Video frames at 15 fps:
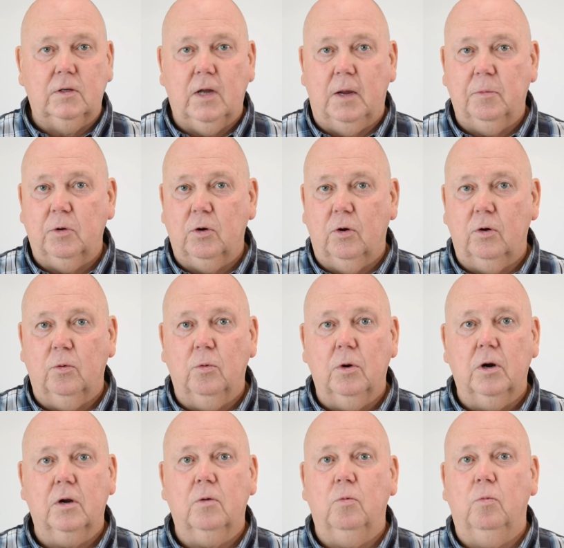time to go to
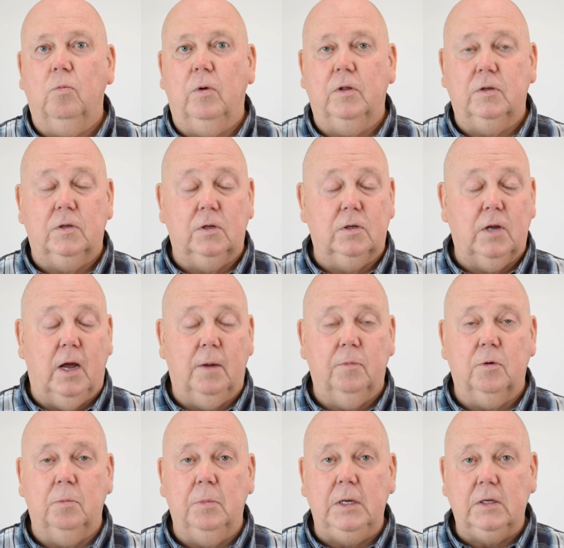work? Is this time
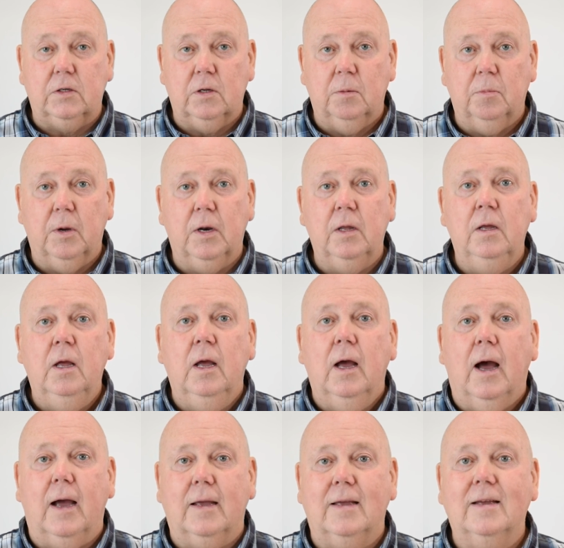to meet somebody?
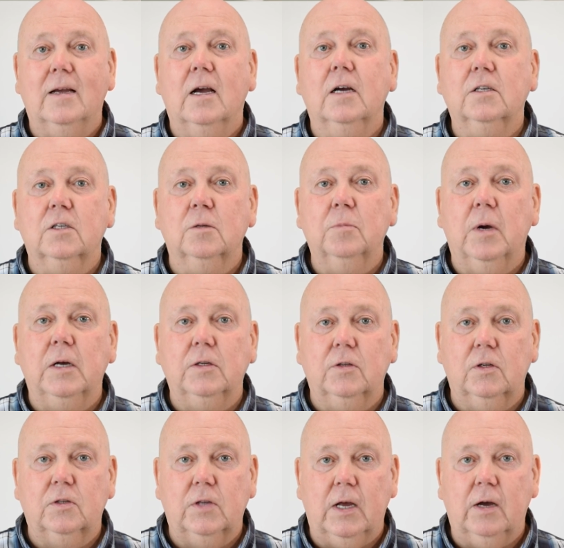I can customize
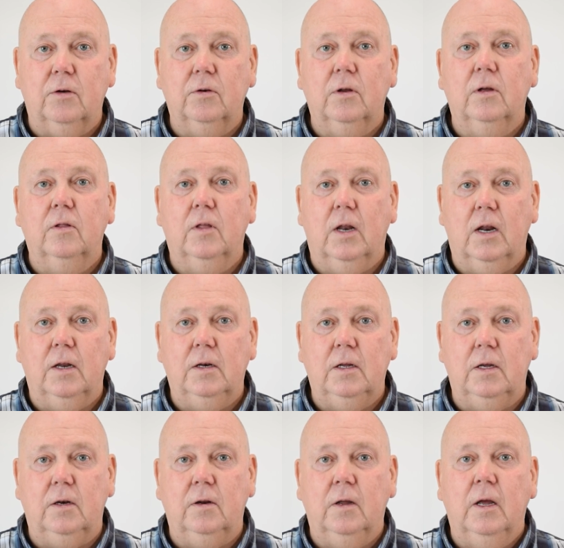the sound that I
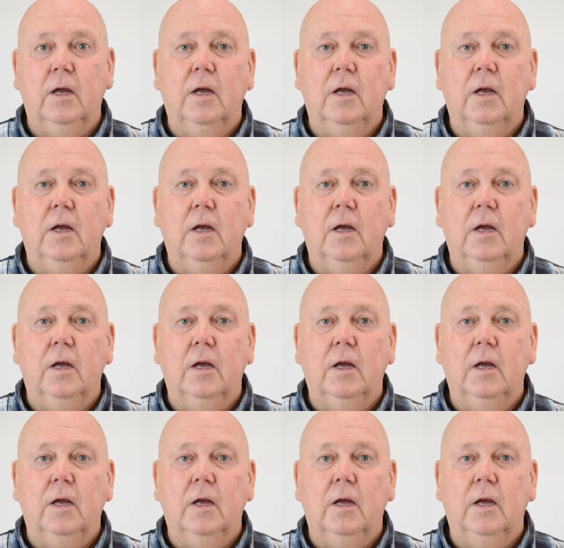need.